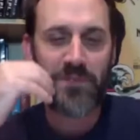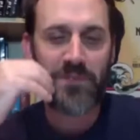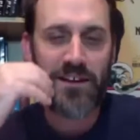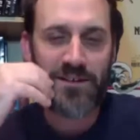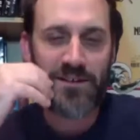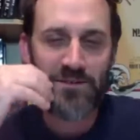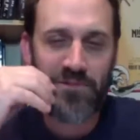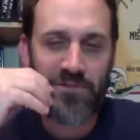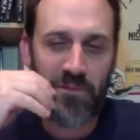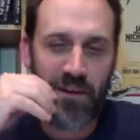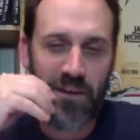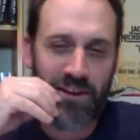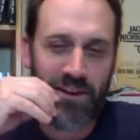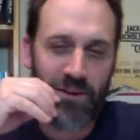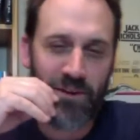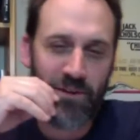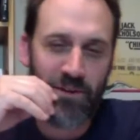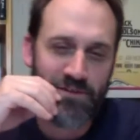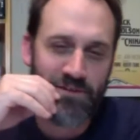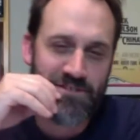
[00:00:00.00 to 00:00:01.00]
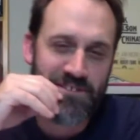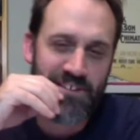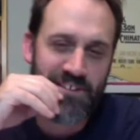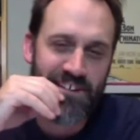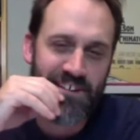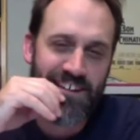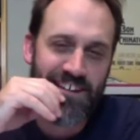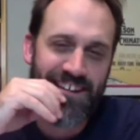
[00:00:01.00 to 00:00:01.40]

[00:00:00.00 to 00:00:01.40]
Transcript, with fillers: I do for my co-host.